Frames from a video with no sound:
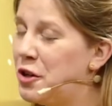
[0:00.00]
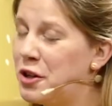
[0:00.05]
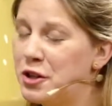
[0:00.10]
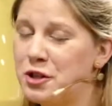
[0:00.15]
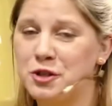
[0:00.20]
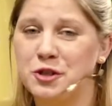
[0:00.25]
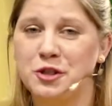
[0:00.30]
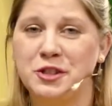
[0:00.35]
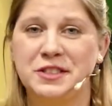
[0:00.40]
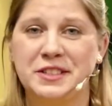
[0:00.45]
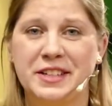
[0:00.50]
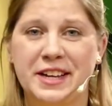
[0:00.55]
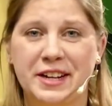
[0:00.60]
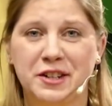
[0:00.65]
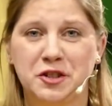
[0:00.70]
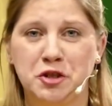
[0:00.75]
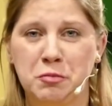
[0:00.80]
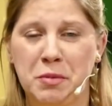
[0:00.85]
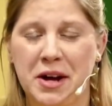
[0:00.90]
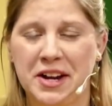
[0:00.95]
But we did
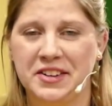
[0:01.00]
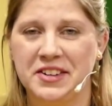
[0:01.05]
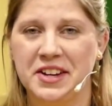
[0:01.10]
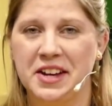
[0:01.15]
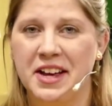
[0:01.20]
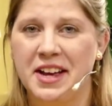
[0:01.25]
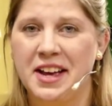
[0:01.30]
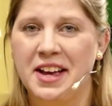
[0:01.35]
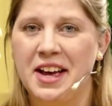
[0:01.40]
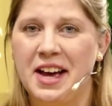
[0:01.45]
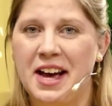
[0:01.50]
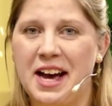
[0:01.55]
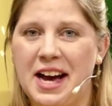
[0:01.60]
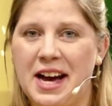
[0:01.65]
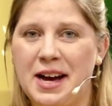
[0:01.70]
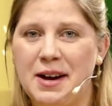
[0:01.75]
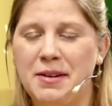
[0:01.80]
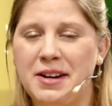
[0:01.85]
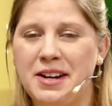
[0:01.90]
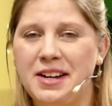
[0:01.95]
promise our viewers some
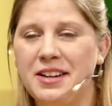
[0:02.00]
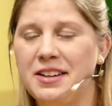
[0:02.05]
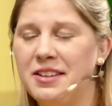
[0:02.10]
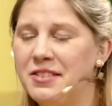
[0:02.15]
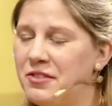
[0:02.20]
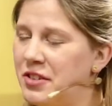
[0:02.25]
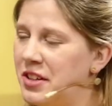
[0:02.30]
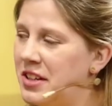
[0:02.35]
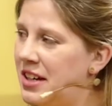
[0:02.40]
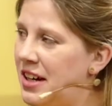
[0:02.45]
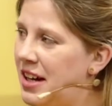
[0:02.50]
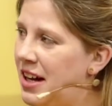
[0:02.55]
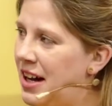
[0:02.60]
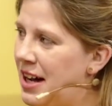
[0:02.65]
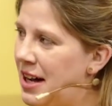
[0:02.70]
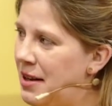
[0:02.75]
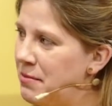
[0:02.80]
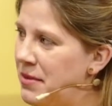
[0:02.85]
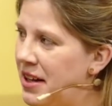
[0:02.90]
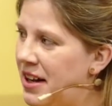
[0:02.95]
exciting news.
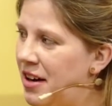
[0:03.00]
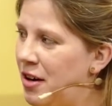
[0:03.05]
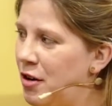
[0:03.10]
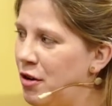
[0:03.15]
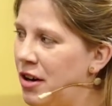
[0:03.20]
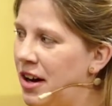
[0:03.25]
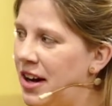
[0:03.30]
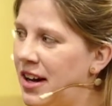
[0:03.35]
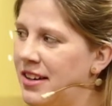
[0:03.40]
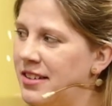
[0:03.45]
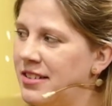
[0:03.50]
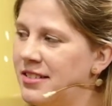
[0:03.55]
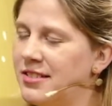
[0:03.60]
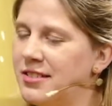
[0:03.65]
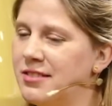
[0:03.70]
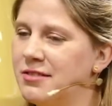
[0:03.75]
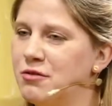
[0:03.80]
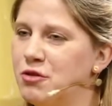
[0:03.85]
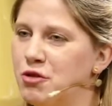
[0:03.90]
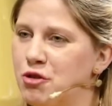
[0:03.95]
A hot topic which
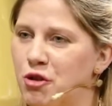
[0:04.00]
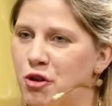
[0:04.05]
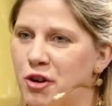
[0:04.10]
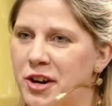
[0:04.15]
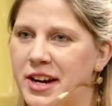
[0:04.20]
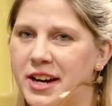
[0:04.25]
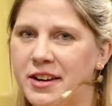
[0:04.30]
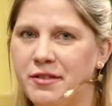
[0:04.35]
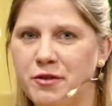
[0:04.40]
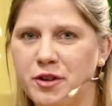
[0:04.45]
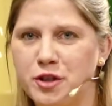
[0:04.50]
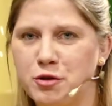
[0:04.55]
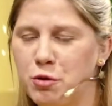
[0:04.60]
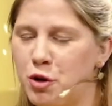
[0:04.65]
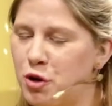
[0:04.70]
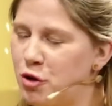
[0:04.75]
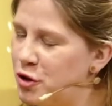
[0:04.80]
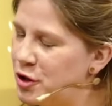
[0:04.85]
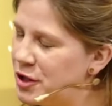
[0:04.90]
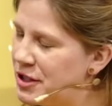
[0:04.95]
has been going on for a
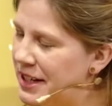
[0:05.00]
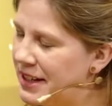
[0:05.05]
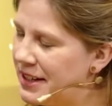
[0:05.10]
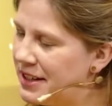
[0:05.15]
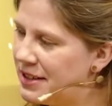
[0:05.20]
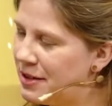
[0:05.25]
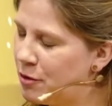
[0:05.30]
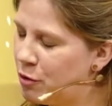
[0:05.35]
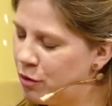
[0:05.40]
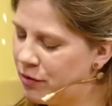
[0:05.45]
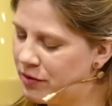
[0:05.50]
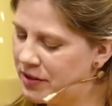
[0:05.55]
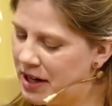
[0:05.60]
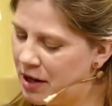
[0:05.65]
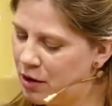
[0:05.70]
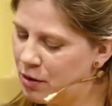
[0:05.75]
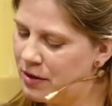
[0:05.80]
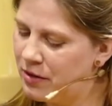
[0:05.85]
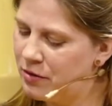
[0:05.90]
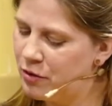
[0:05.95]
while now
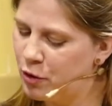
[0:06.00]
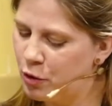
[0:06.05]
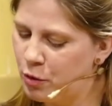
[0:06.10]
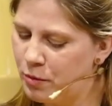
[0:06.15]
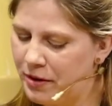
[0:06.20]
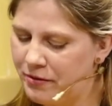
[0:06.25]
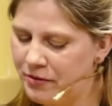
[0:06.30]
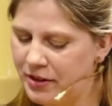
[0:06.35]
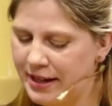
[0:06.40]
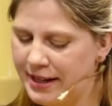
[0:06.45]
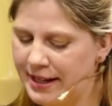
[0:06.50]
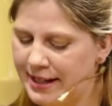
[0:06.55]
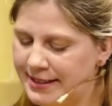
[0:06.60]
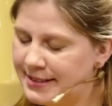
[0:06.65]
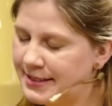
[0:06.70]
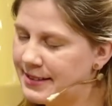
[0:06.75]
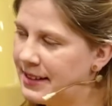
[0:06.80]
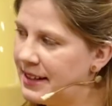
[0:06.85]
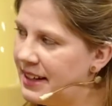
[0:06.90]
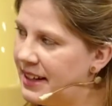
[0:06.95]
are the little twine
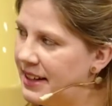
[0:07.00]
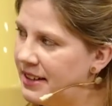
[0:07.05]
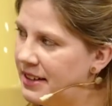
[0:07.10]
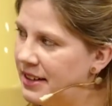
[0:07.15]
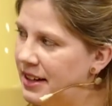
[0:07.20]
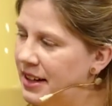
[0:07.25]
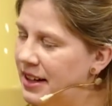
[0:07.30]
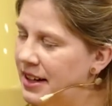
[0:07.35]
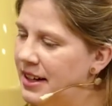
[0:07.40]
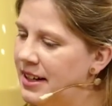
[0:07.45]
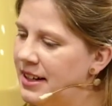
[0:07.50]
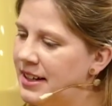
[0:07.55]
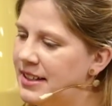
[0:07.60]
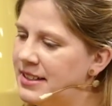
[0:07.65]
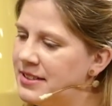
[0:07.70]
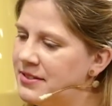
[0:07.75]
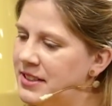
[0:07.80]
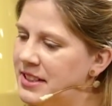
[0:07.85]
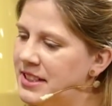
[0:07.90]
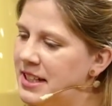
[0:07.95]
ends, which,
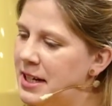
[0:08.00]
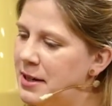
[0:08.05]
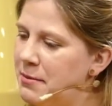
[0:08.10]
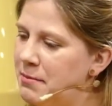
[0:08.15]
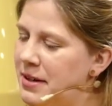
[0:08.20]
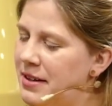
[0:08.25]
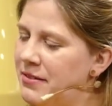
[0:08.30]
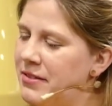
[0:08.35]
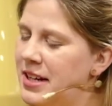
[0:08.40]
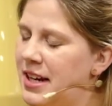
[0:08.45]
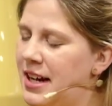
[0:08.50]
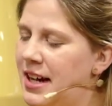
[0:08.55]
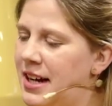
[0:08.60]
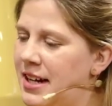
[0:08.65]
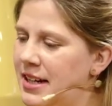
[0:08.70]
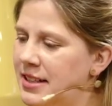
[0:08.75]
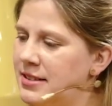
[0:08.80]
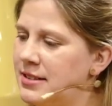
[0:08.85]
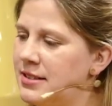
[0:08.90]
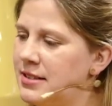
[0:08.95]
well, we wouldn't
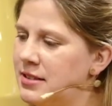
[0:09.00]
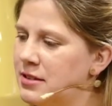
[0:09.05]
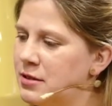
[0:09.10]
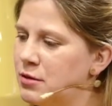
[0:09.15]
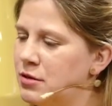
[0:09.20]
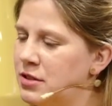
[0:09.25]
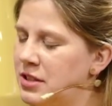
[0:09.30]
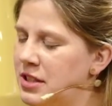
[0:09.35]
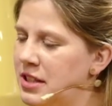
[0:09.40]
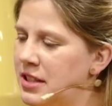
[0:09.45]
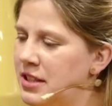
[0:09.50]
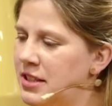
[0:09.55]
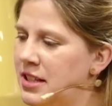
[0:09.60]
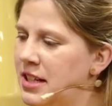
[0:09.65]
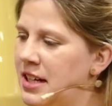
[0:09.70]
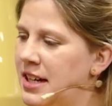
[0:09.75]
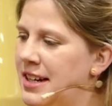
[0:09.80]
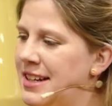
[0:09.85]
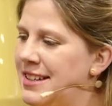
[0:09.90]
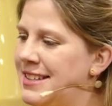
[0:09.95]
be KRONE if we didn't
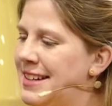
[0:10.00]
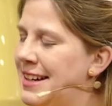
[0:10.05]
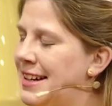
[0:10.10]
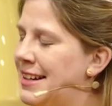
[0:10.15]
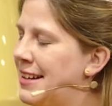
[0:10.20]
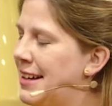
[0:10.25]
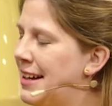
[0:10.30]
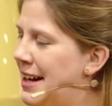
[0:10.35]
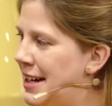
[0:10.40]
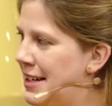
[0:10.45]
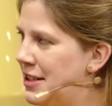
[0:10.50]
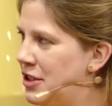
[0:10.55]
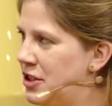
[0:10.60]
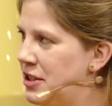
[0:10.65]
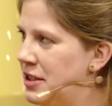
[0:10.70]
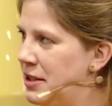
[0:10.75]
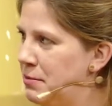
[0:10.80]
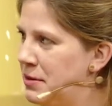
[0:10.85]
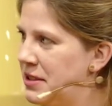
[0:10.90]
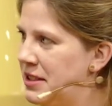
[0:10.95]

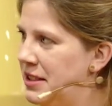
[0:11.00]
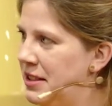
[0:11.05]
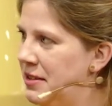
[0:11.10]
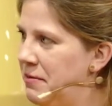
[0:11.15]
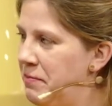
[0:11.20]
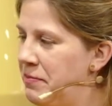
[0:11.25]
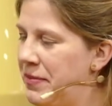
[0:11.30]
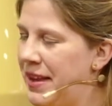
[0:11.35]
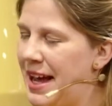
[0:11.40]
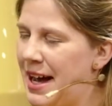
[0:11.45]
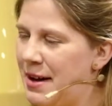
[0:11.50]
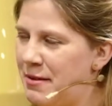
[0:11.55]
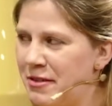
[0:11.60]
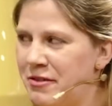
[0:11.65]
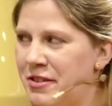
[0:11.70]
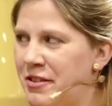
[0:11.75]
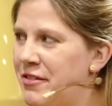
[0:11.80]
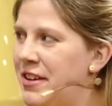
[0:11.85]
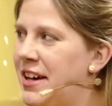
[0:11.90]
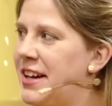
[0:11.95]
have a solution for that as
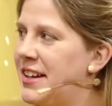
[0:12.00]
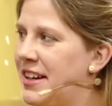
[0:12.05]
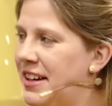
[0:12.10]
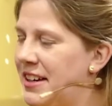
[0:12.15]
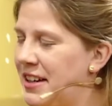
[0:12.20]
well.